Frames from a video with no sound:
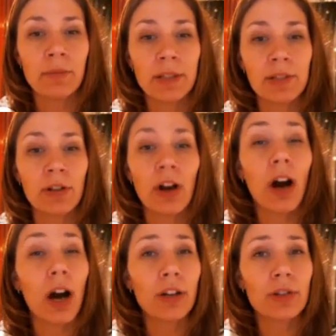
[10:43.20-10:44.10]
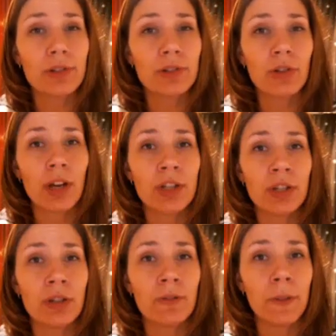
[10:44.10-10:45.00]
It's got a high
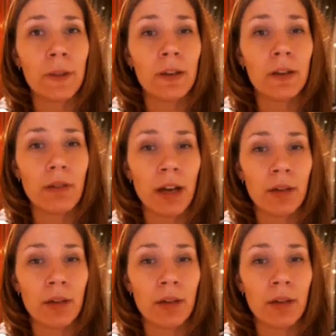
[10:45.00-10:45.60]
concentration of the